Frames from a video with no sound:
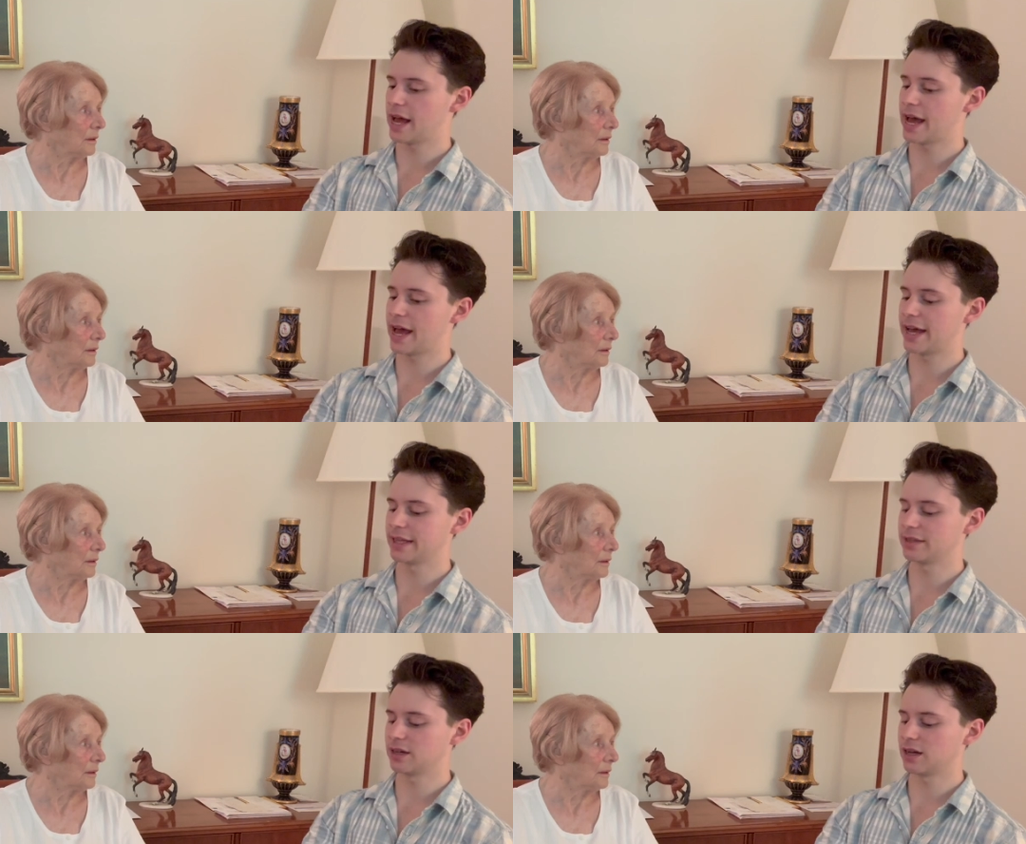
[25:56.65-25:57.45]

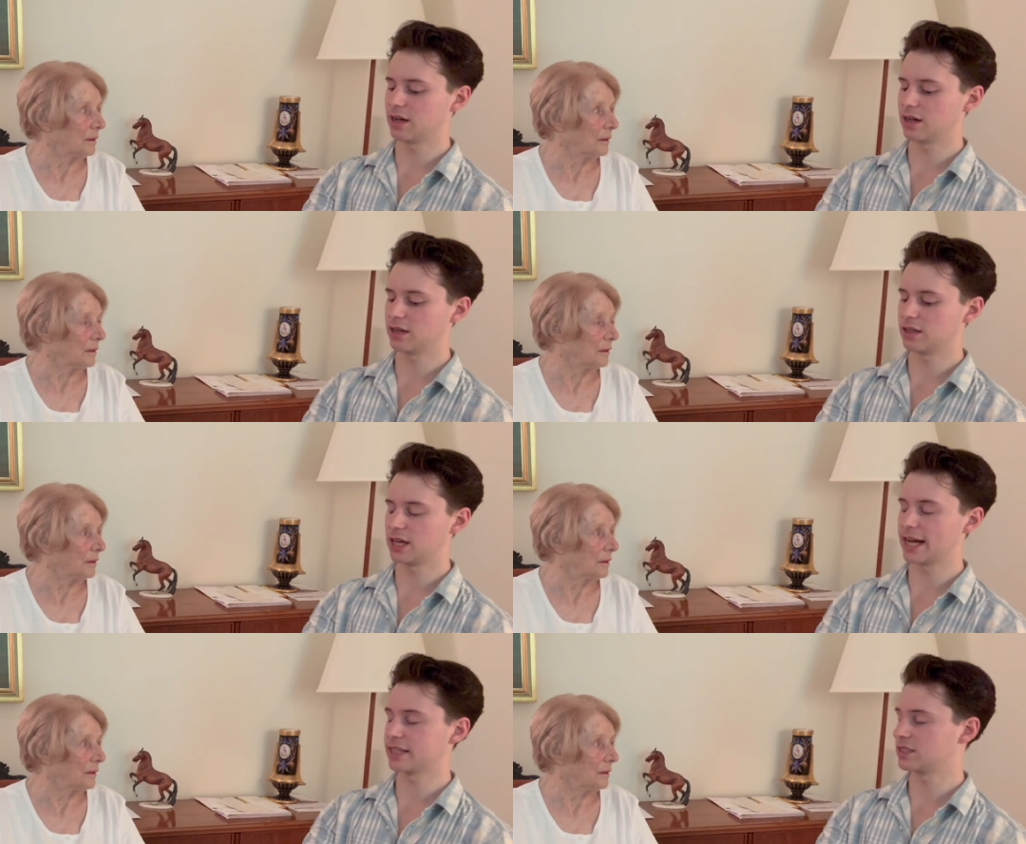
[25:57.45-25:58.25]
Speaker 1: And uh,
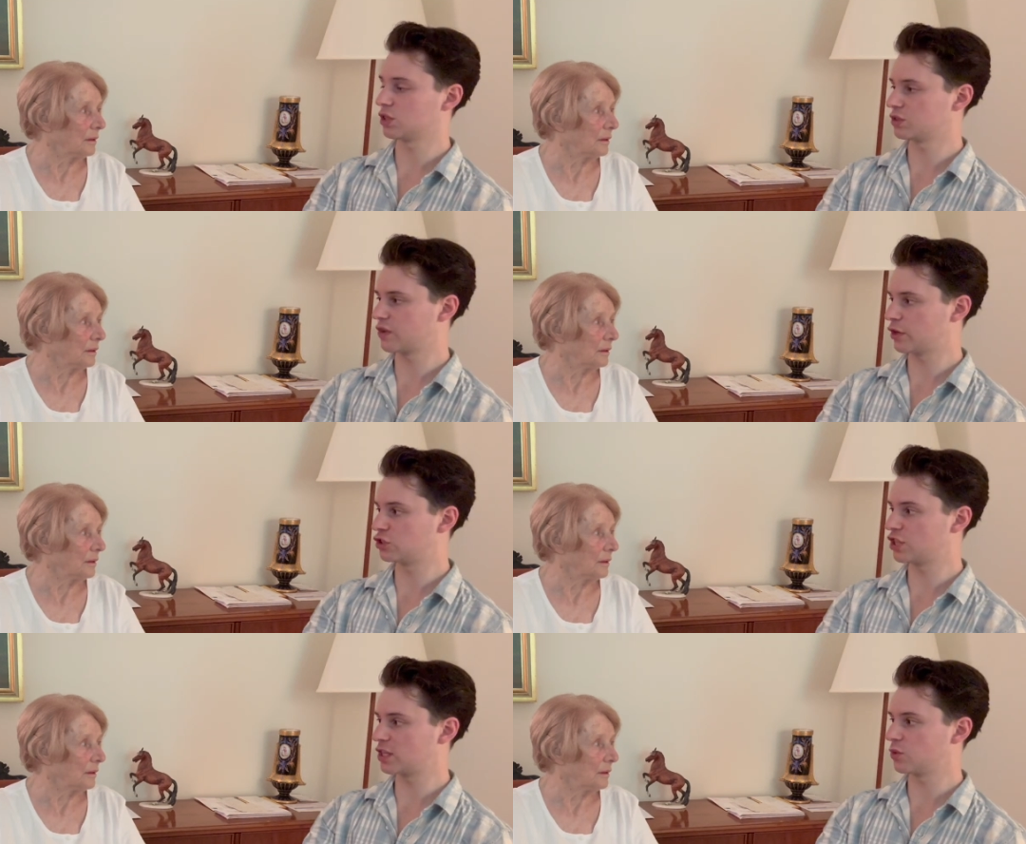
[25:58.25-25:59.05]
I can tell it's
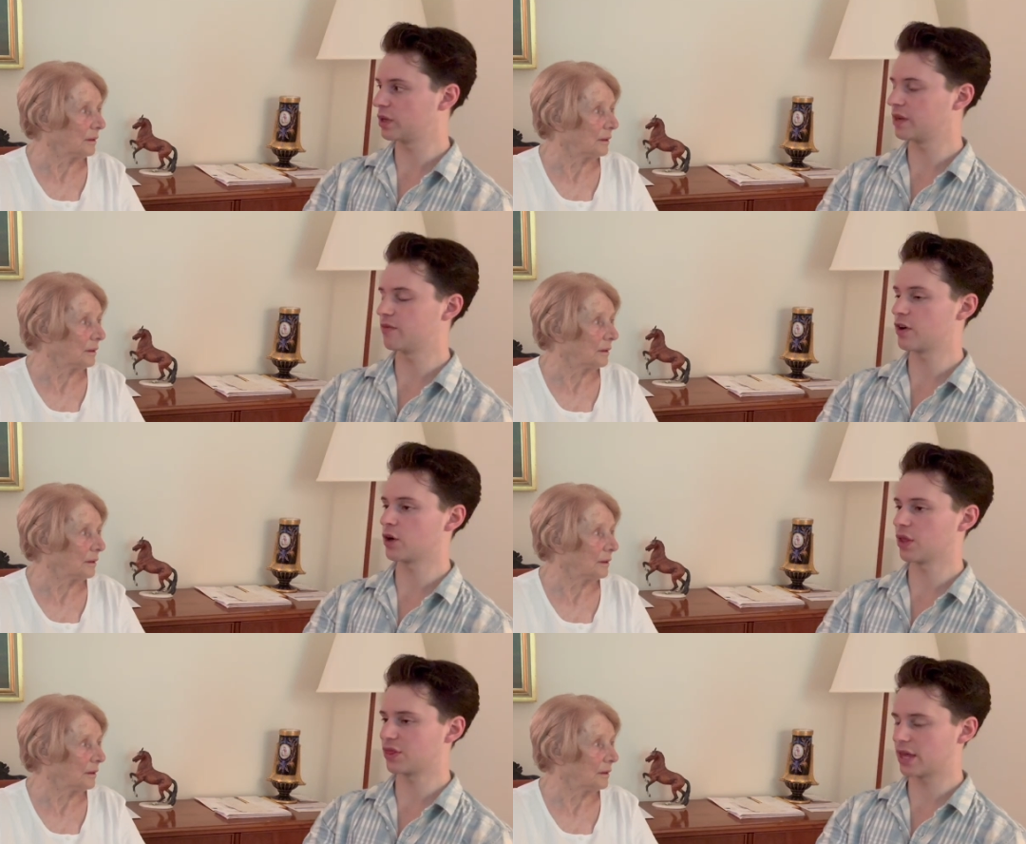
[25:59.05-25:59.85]
very genuine and
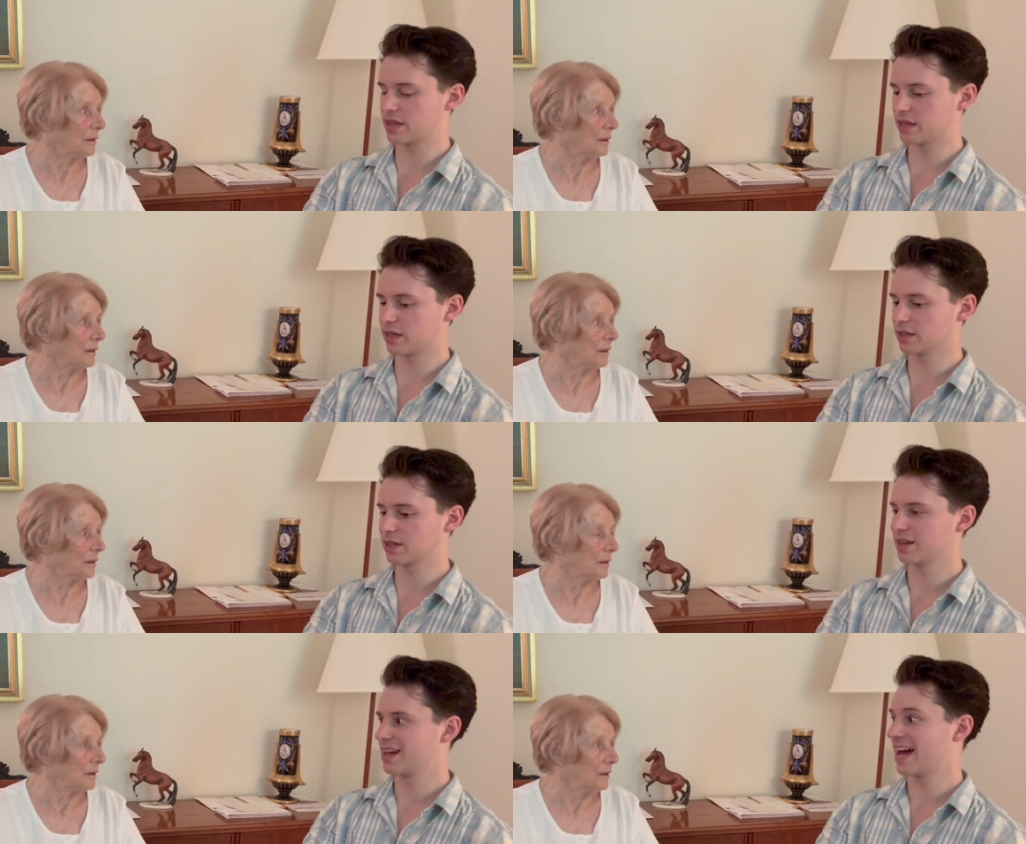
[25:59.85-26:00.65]
very
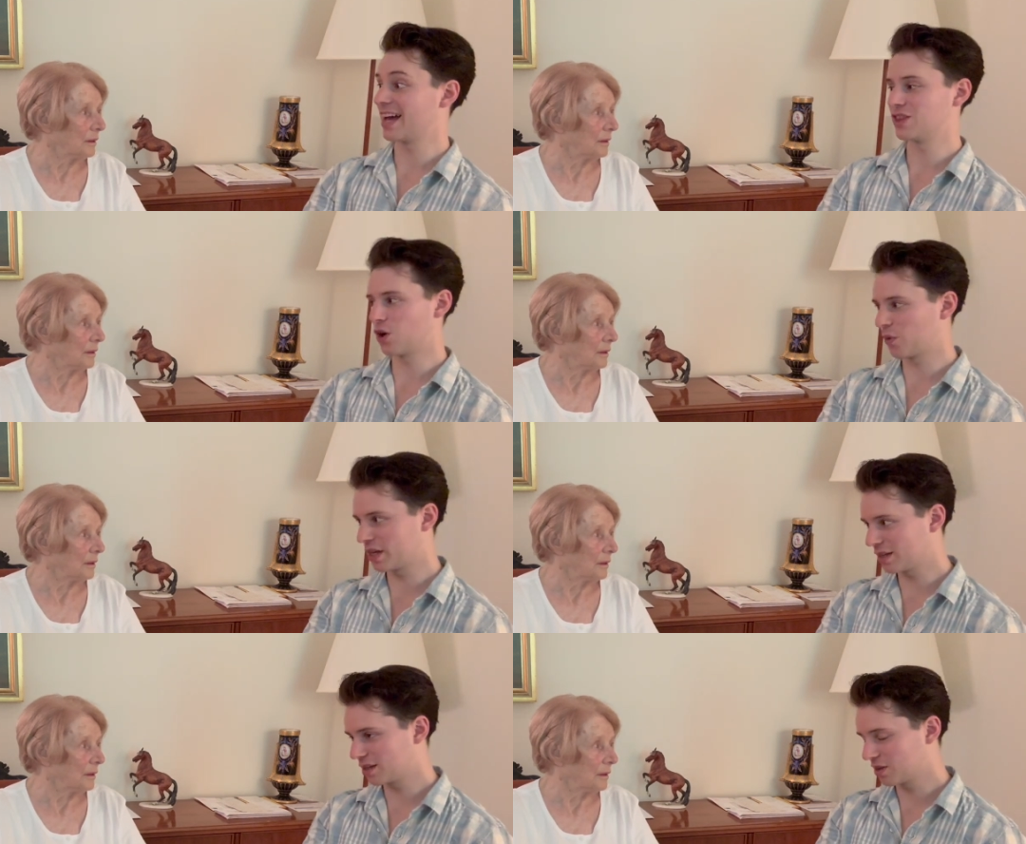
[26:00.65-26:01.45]
authentic. And knowing